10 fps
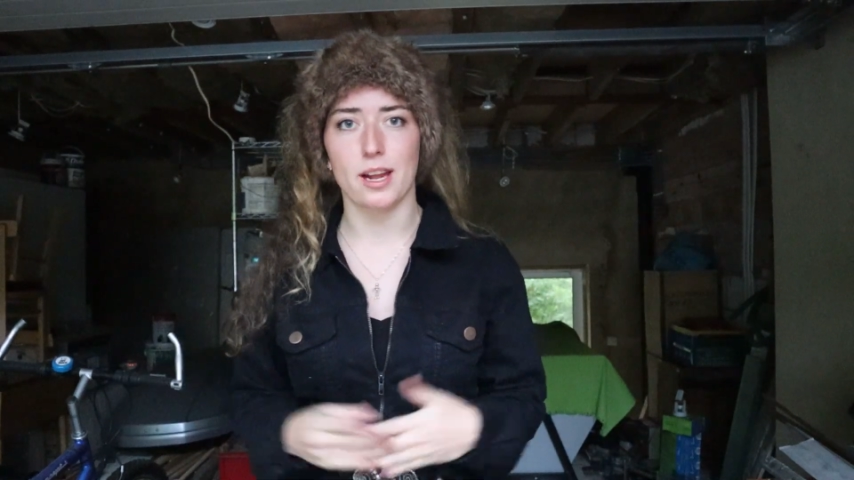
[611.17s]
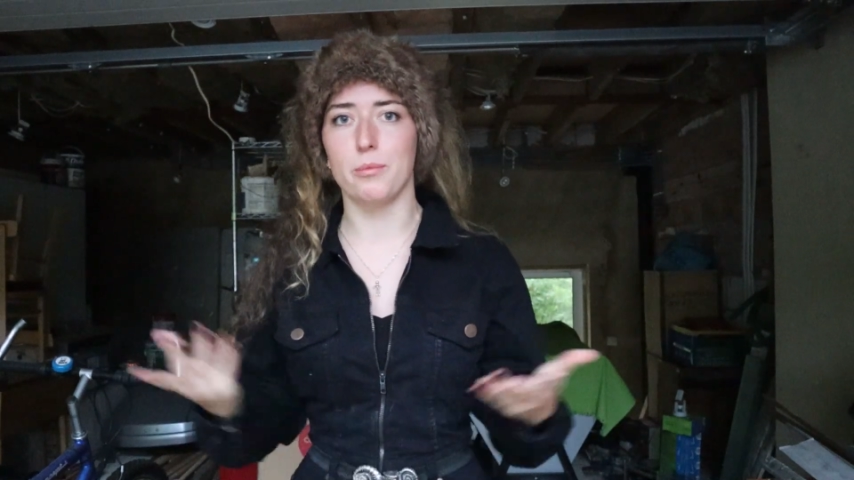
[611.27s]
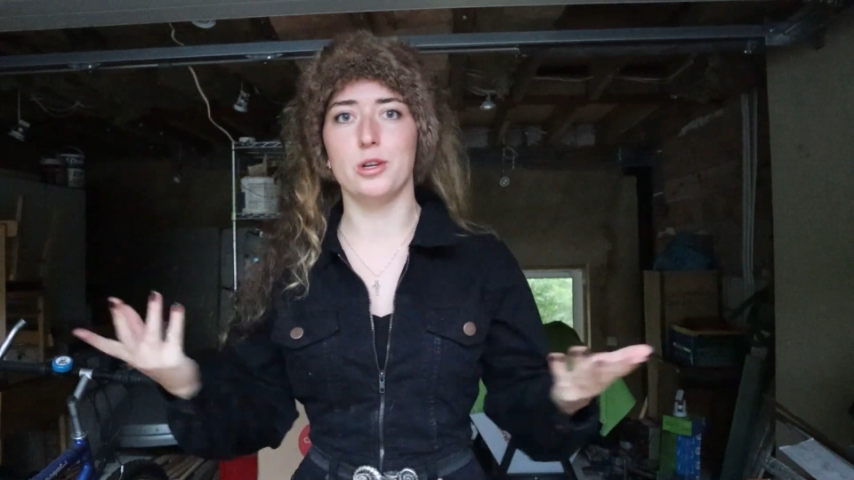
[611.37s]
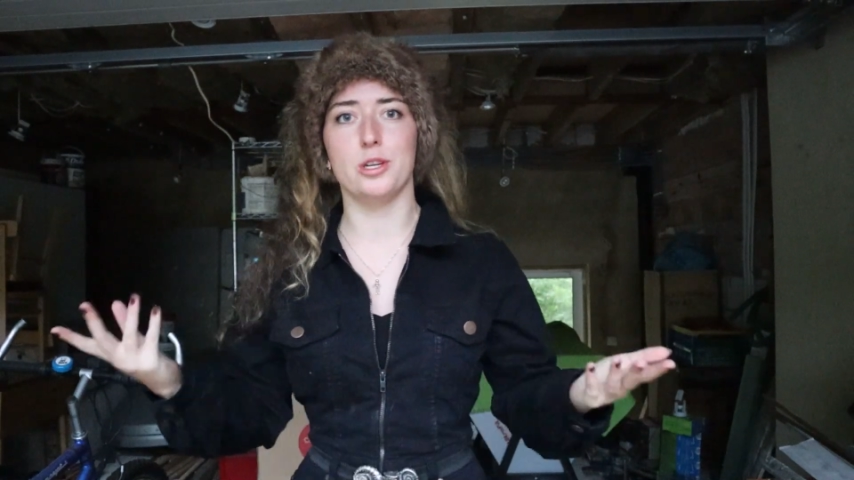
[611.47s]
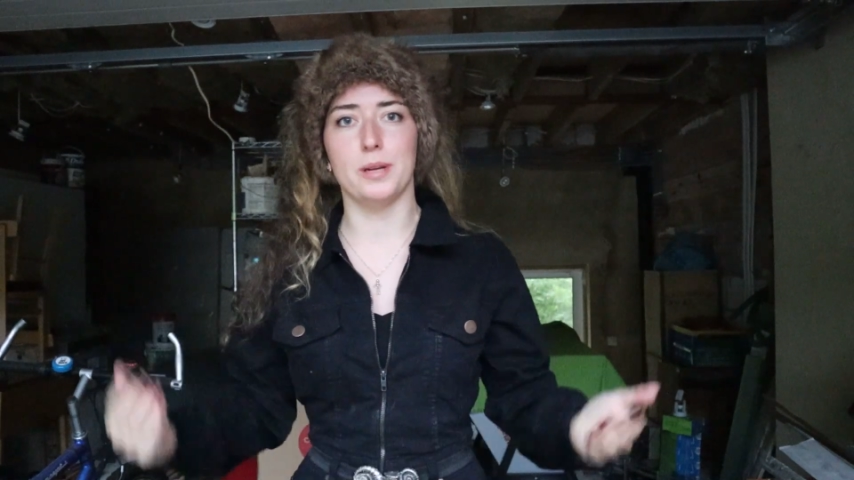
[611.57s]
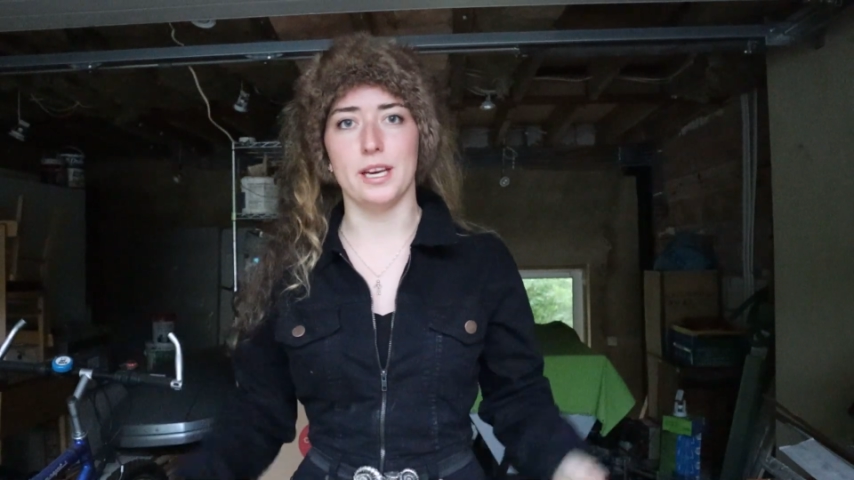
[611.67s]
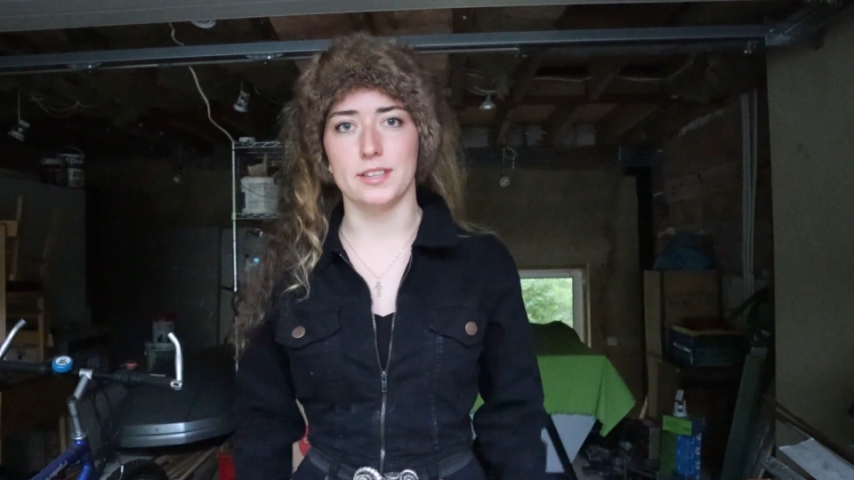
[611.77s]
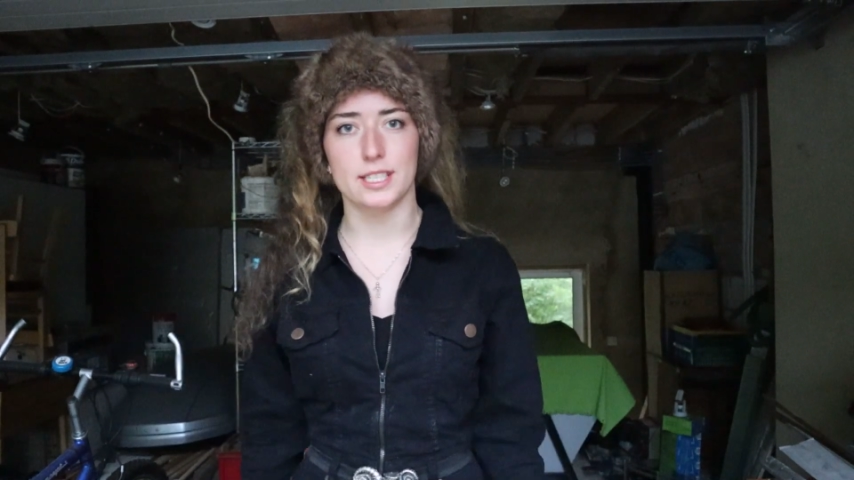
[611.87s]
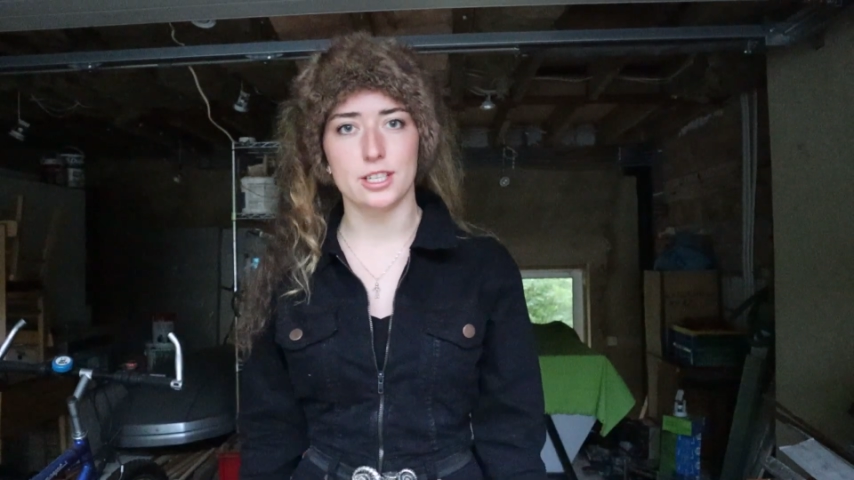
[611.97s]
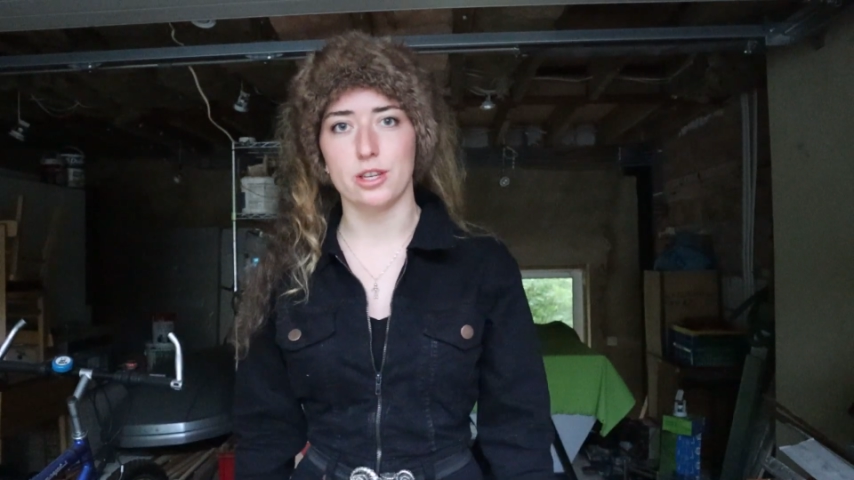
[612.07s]
Like, would you believe
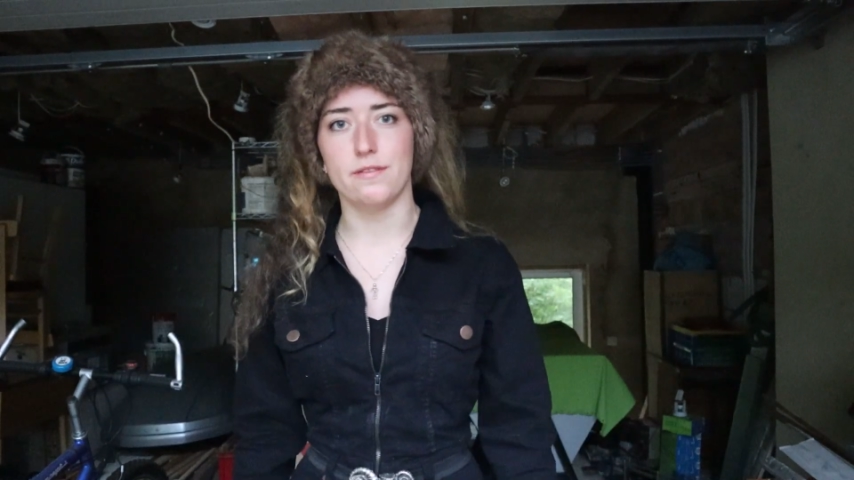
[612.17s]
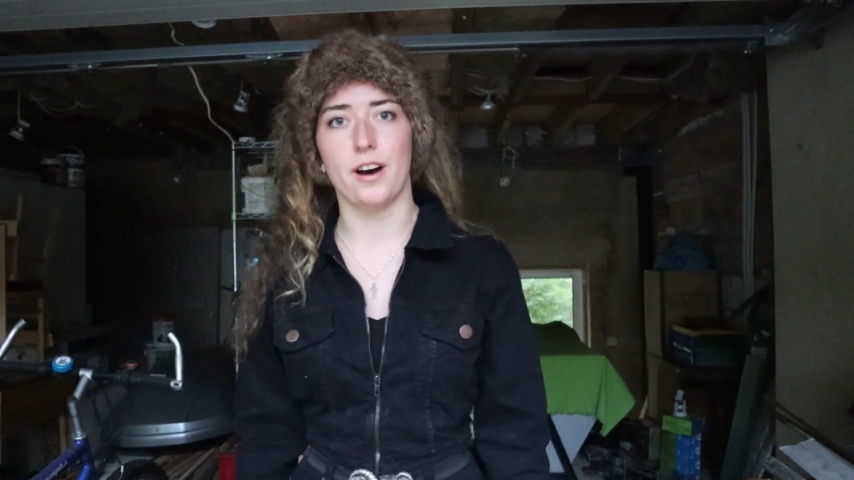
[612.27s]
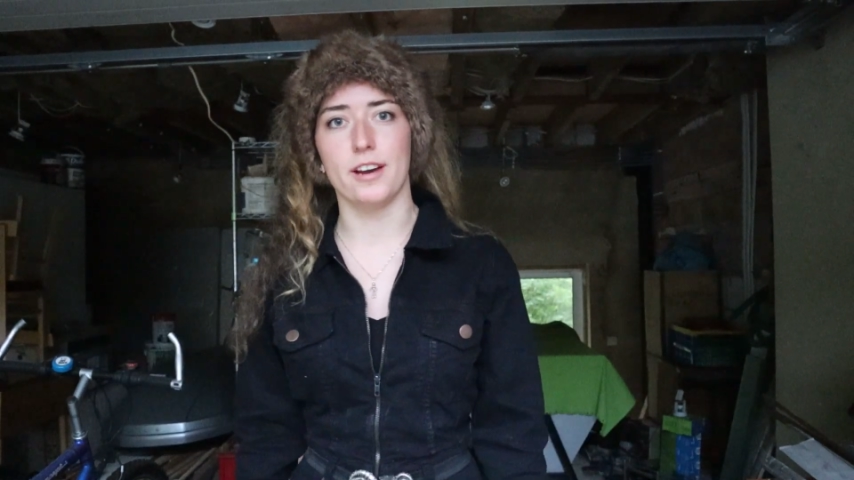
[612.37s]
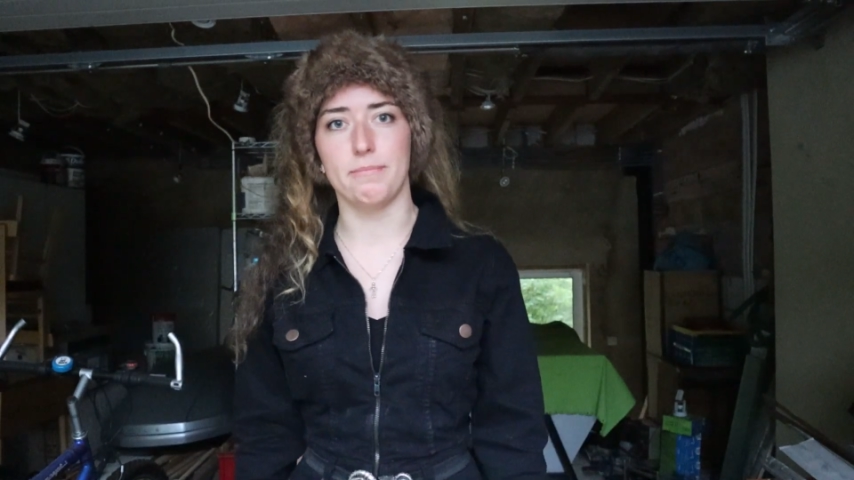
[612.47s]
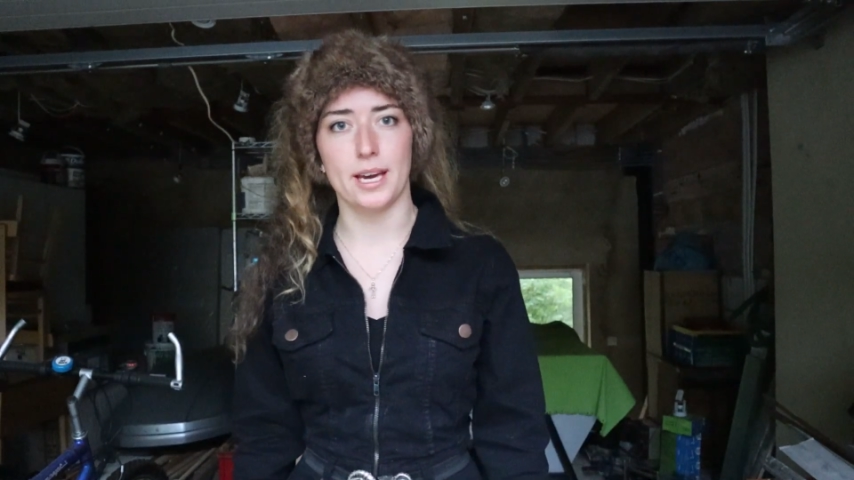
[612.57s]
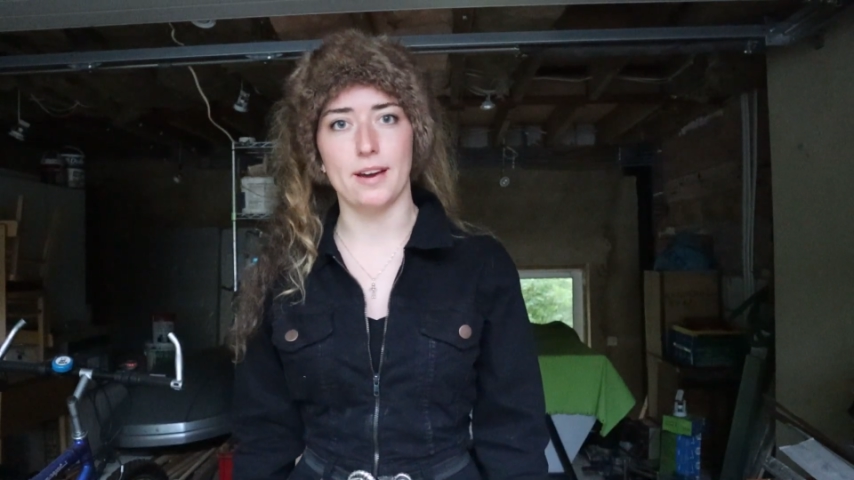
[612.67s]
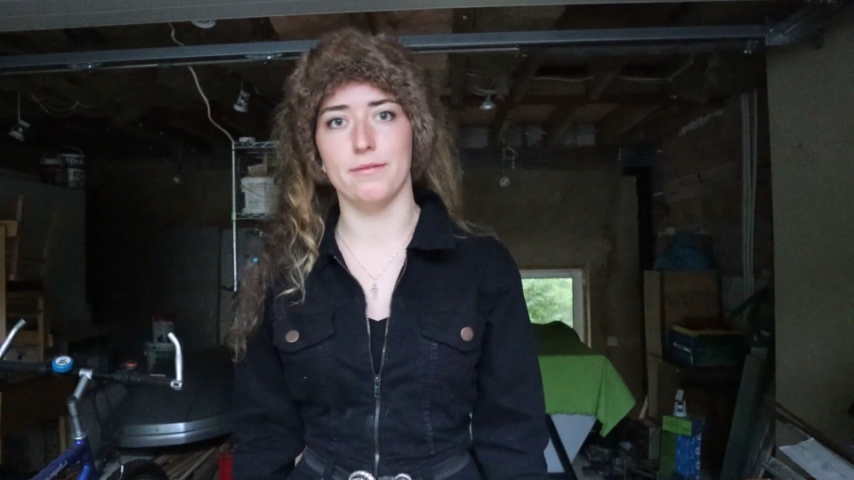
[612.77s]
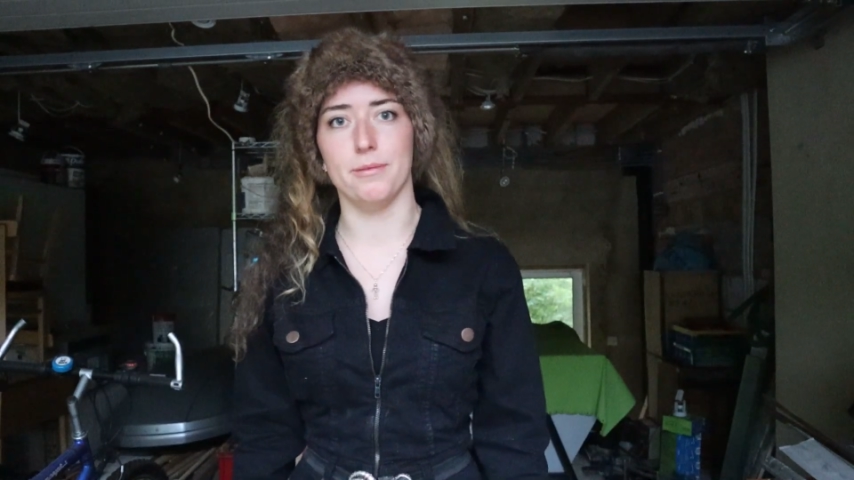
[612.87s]
it's literally 5 p.m.